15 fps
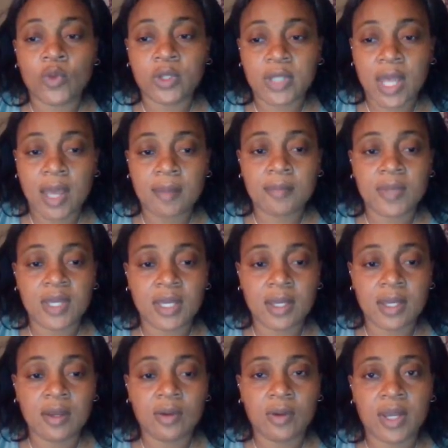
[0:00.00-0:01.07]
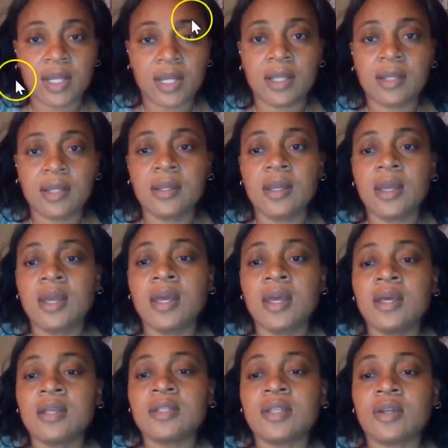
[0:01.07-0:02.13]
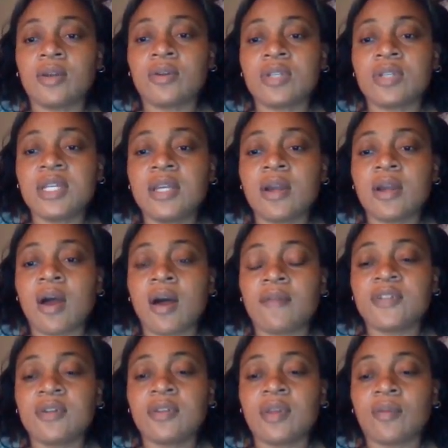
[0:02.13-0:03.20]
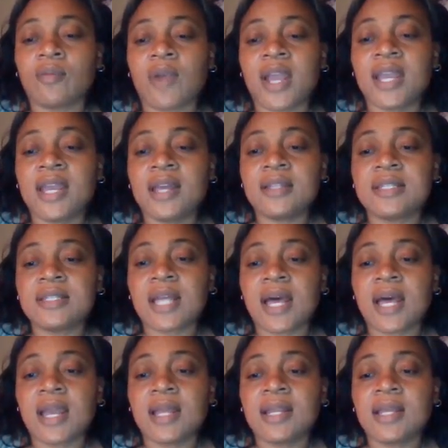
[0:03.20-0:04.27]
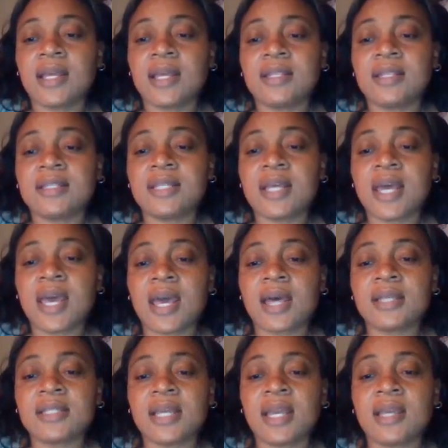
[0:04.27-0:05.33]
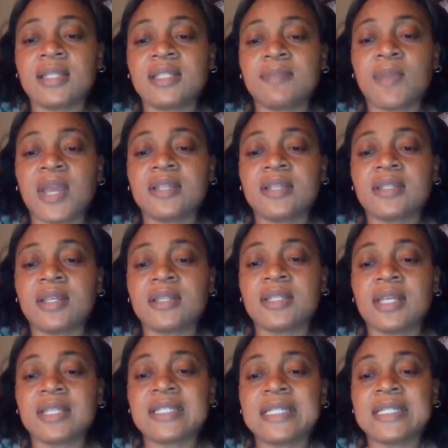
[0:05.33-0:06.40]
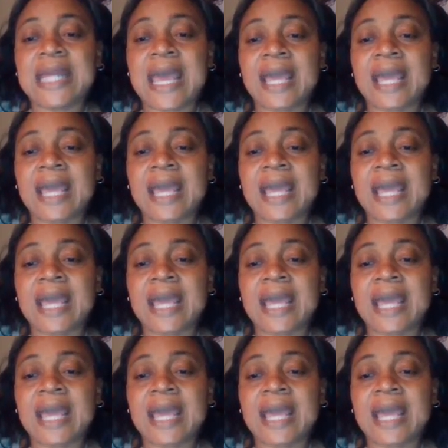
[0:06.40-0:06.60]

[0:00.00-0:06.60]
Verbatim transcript: will not be graded. So you'll see off to the right-hand side, it has a space that says